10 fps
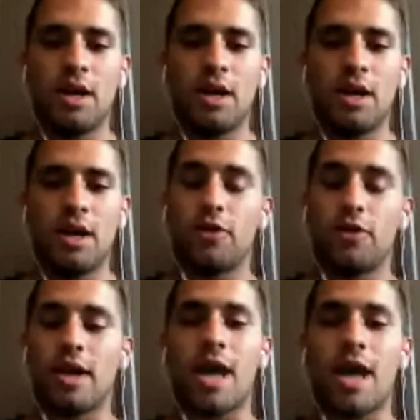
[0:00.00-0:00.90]
And then
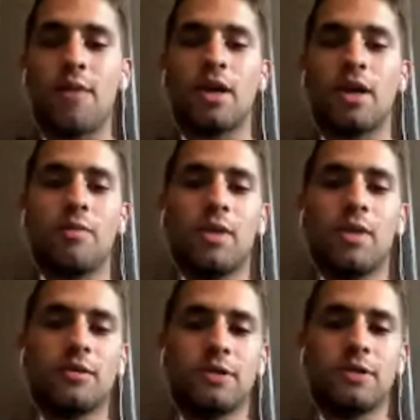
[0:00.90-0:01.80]
over time, I can make
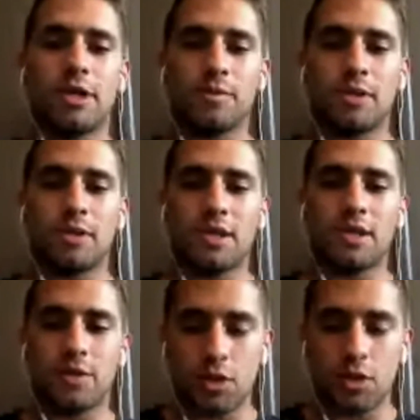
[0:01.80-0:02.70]
those adjustments
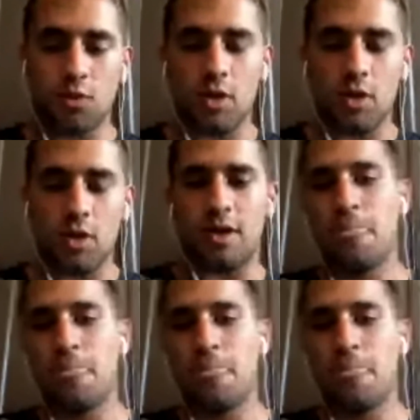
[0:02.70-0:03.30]
as well.